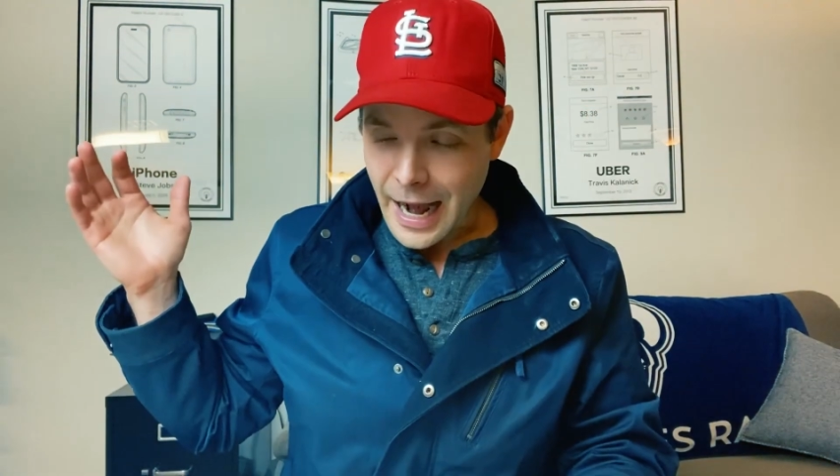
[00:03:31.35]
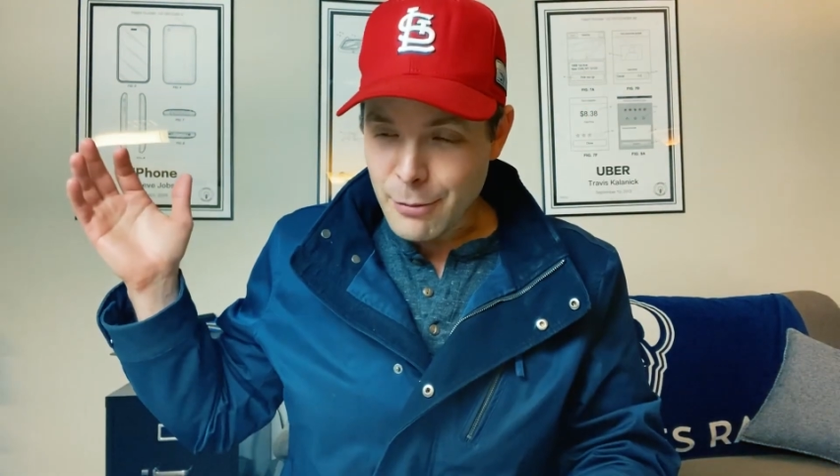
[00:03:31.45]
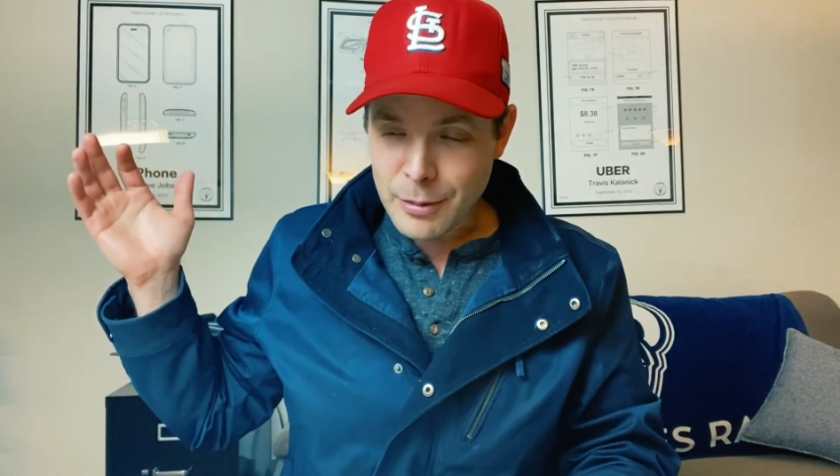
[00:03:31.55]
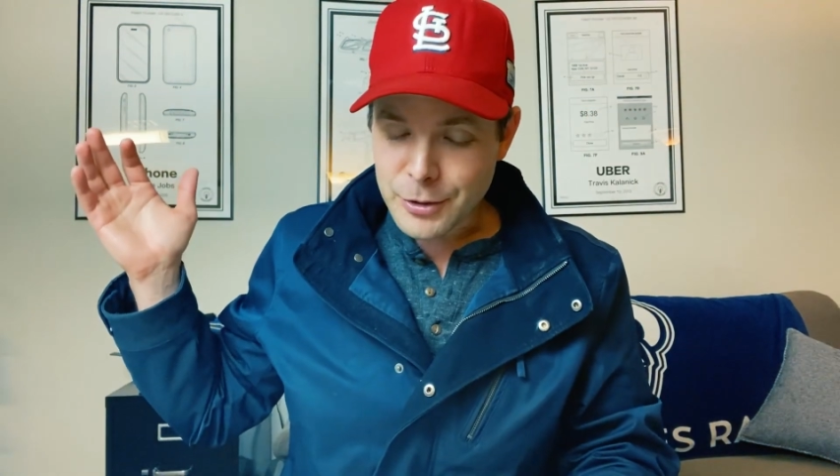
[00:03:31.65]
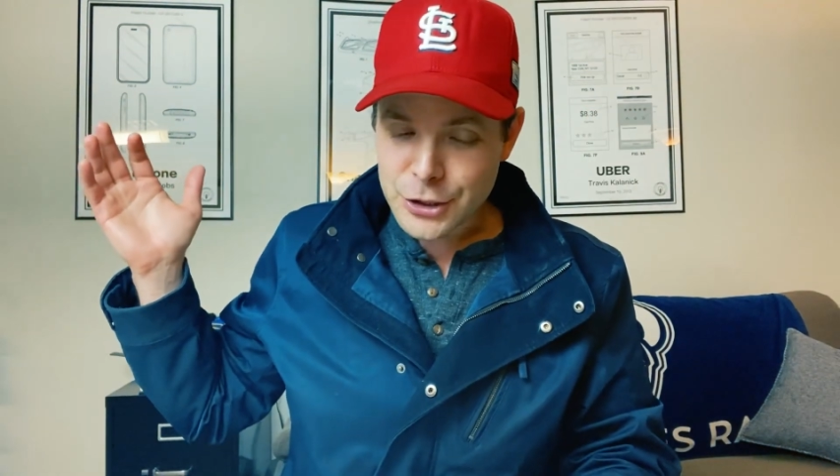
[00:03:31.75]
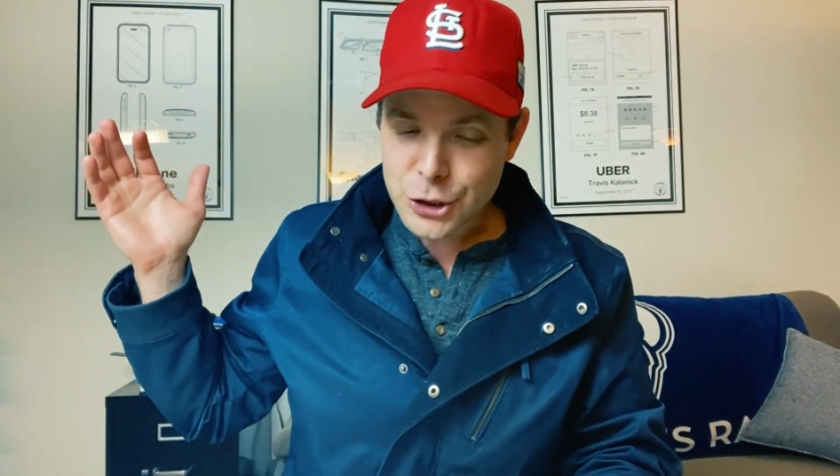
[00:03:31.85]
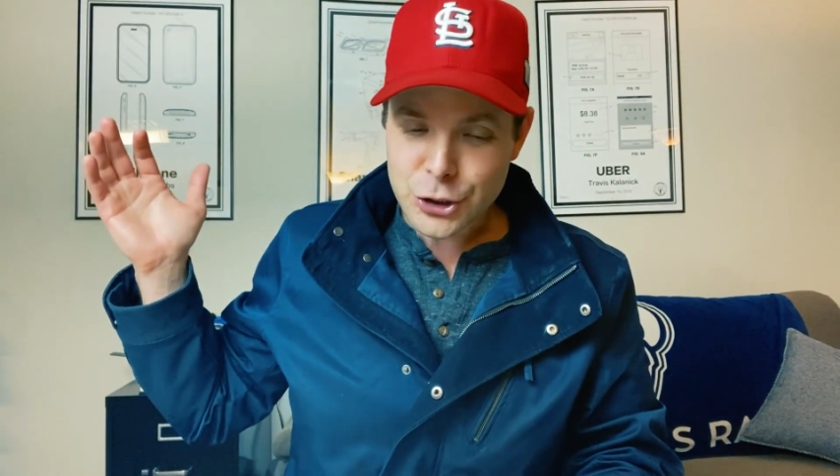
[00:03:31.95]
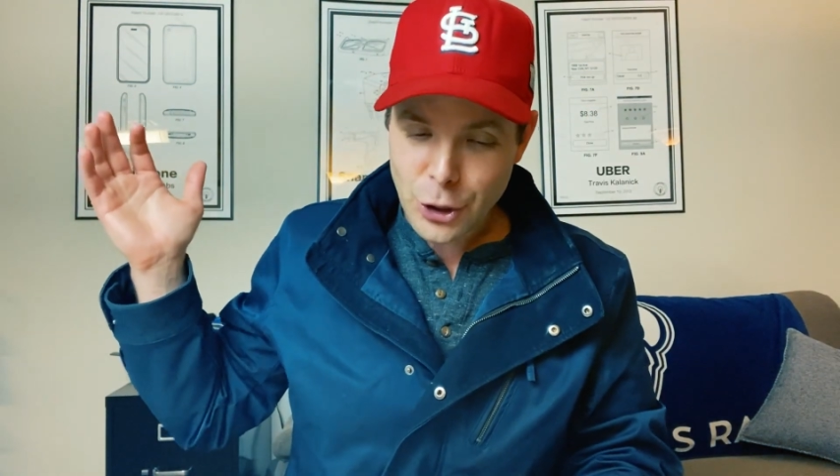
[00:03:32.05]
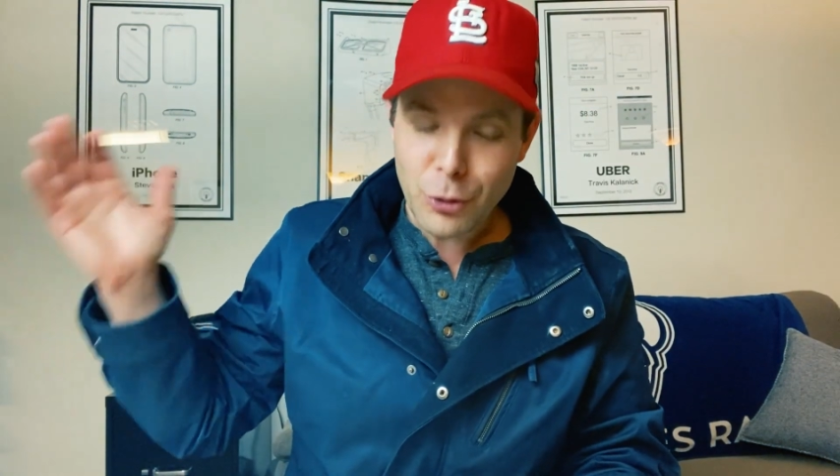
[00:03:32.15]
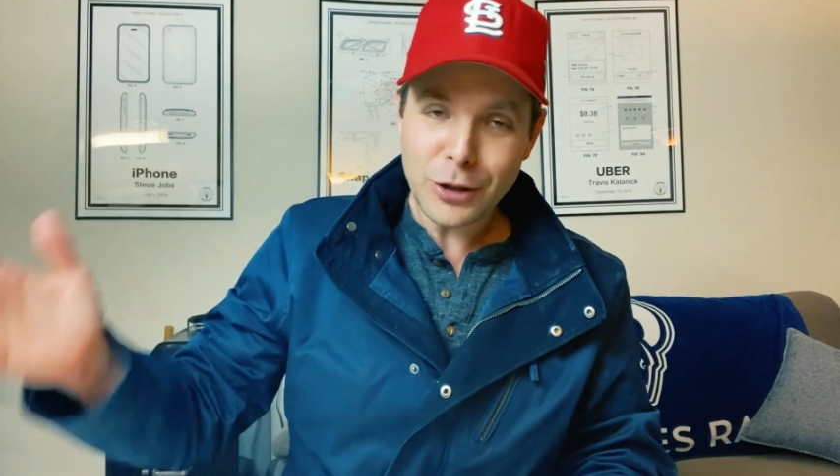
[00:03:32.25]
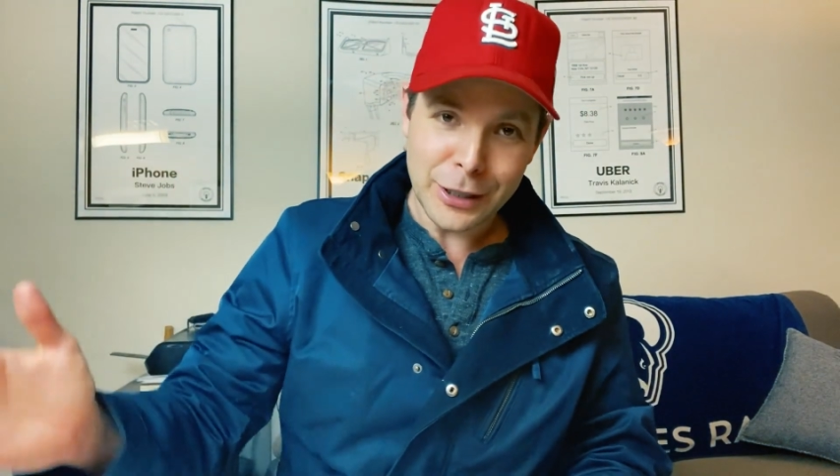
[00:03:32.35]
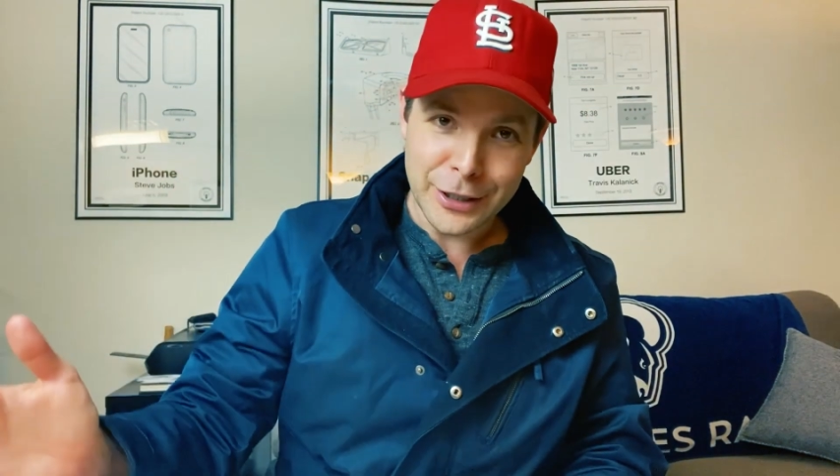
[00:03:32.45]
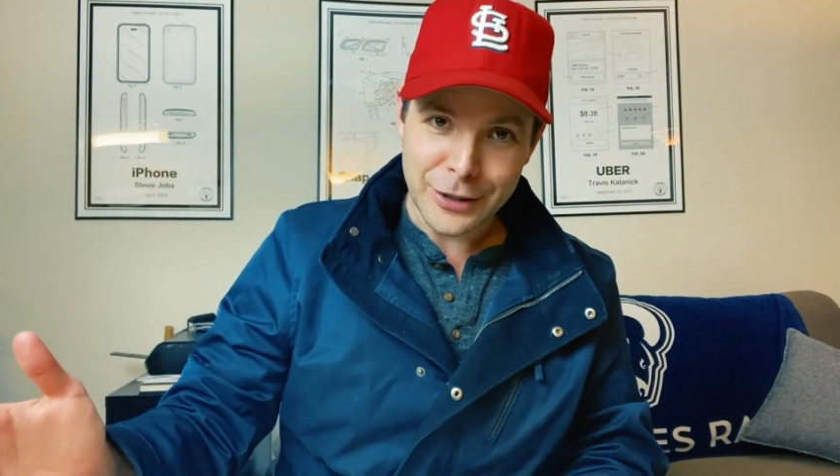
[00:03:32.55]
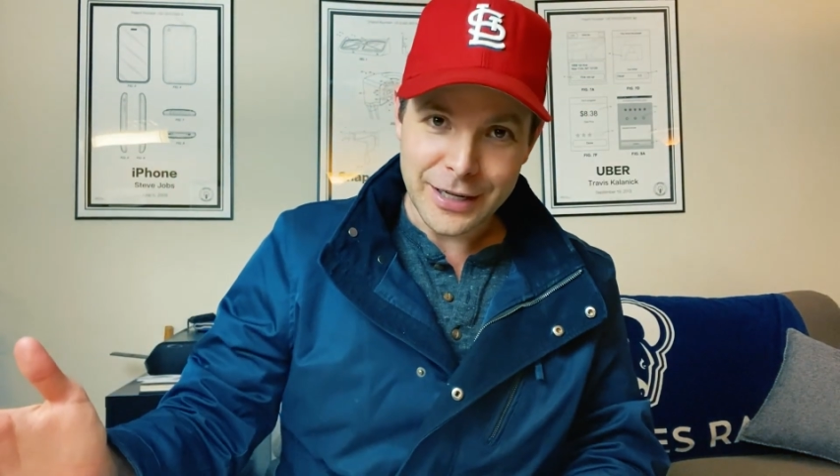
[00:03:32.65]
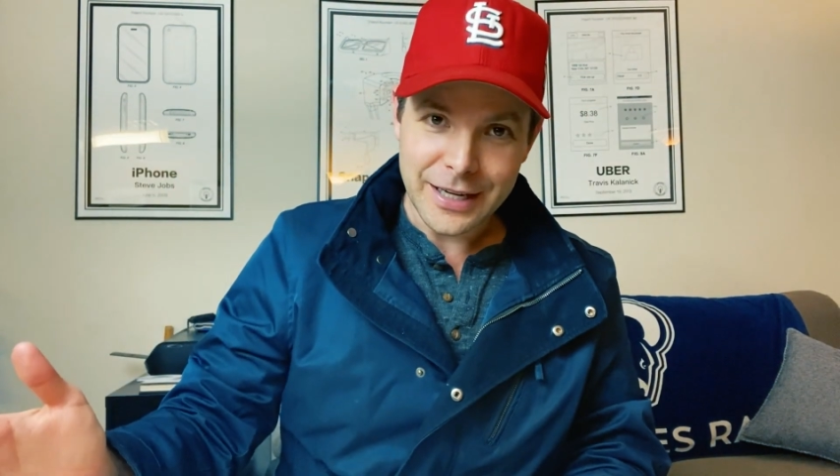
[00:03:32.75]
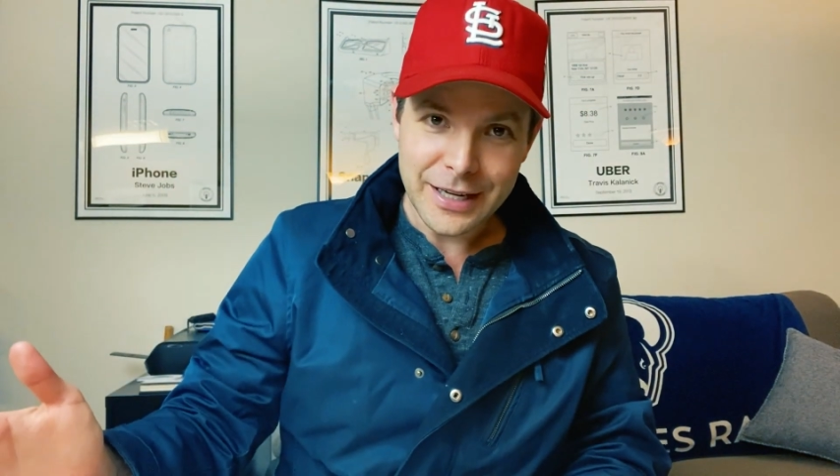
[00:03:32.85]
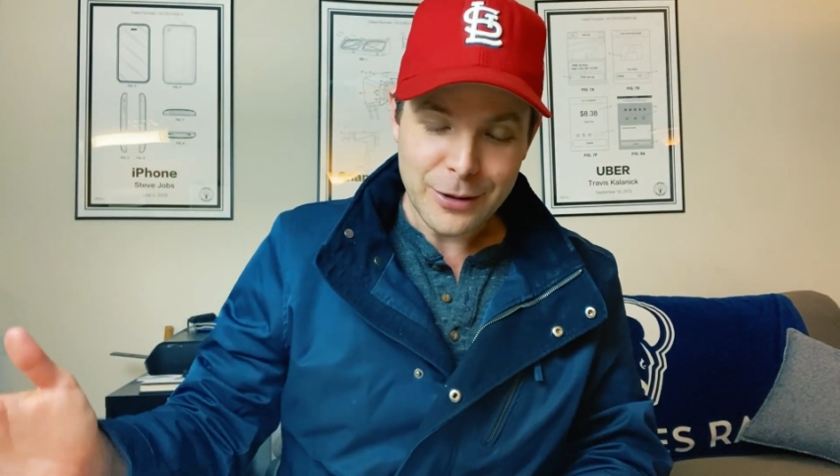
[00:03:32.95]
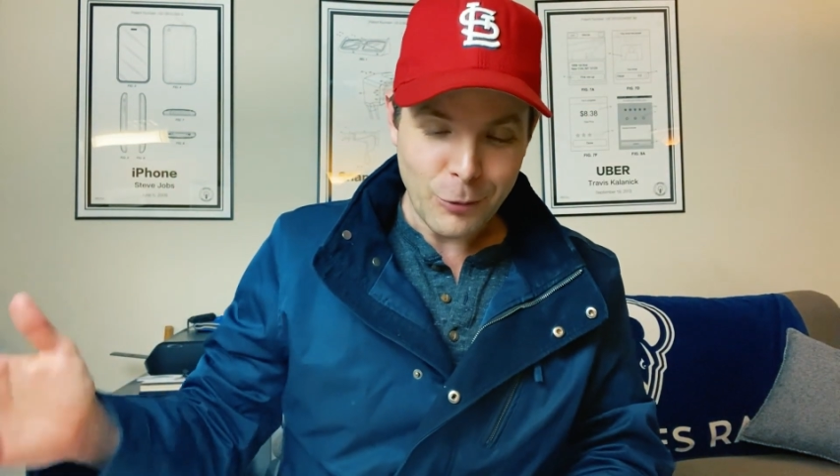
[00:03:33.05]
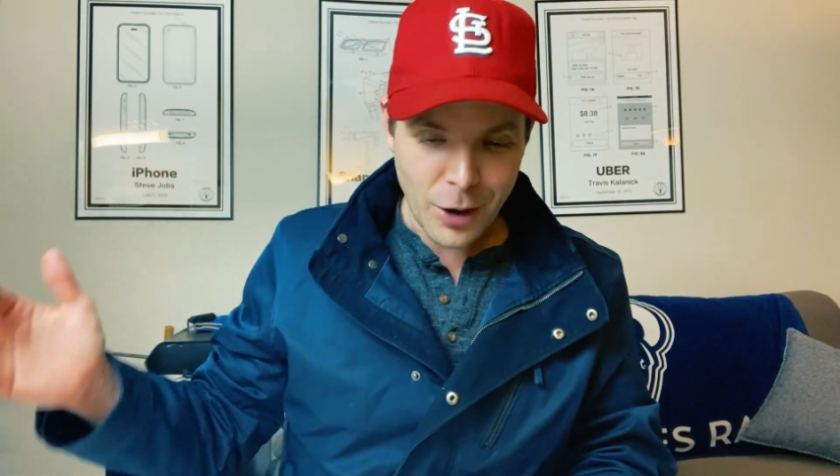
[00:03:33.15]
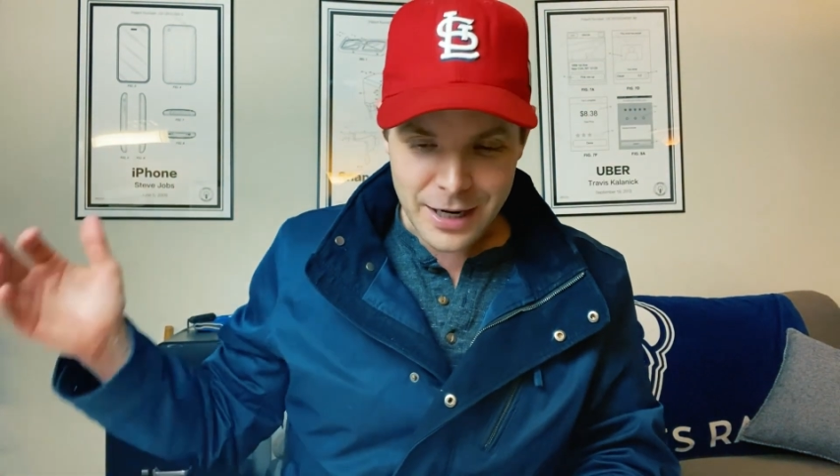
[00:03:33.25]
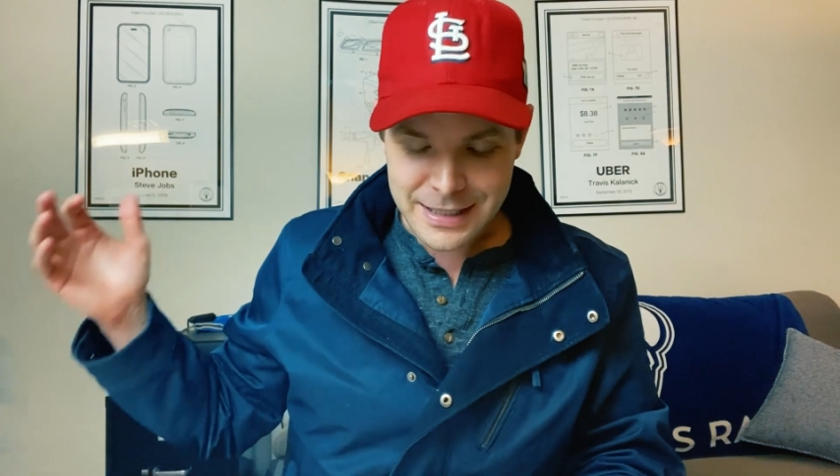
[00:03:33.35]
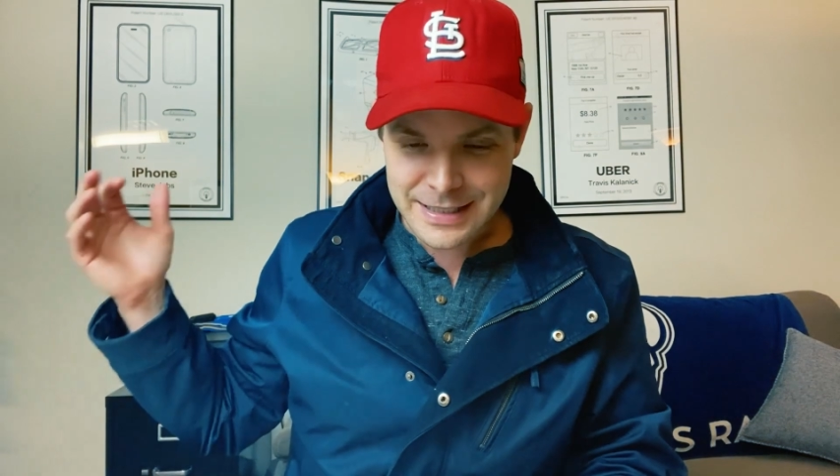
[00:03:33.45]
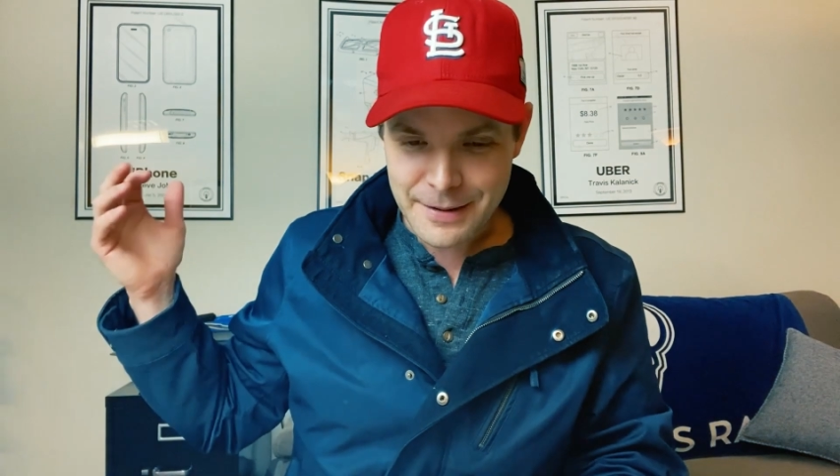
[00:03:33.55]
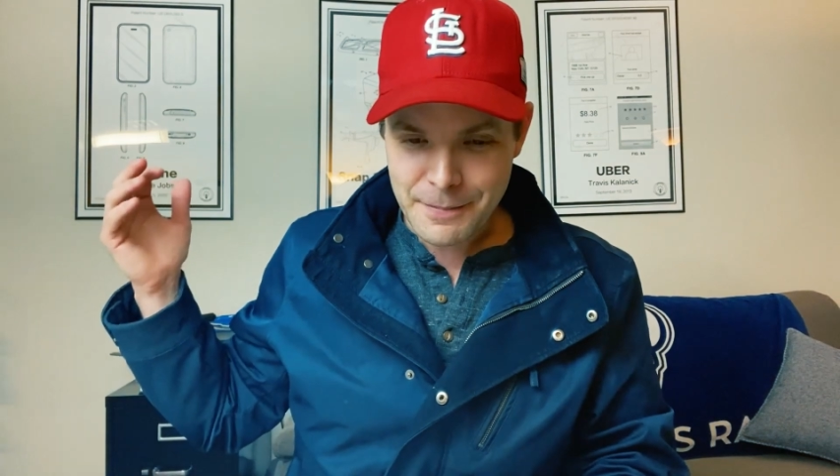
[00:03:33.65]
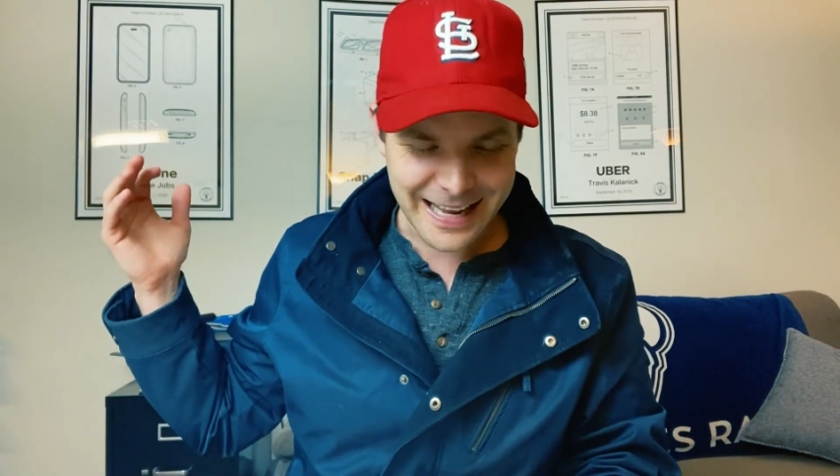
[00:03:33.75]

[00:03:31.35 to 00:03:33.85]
I remember this so clearly, was